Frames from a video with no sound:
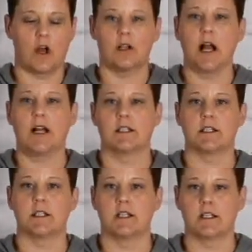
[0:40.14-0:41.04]
kinds of
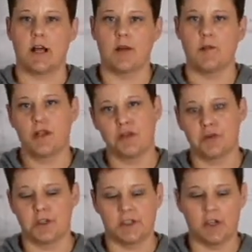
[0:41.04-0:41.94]
these on
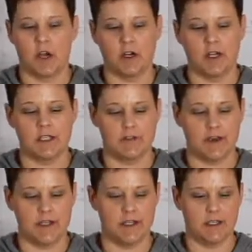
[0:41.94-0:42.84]
Pinterest, all kinds of
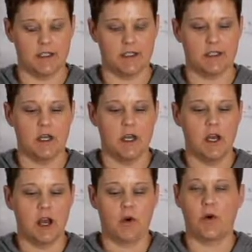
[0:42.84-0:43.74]
ideas.
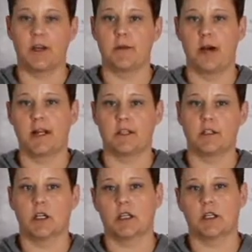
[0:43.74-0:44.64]
I wanted mine to
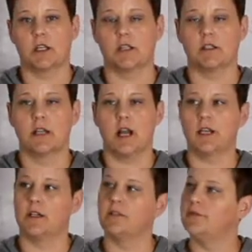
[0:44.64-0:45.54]
look a little
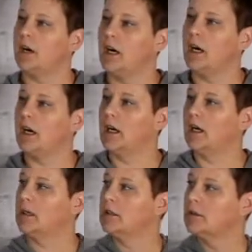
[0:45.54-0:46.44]
kind of
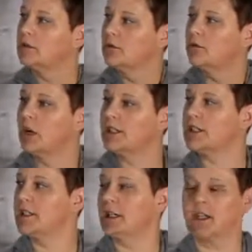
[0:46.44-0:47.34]

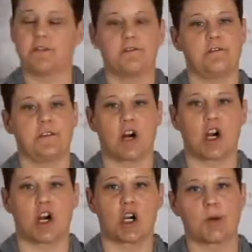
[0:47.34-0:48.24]
rustic
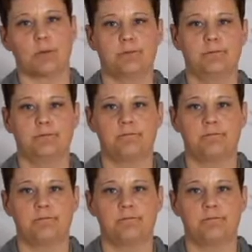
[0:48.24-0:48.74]
farm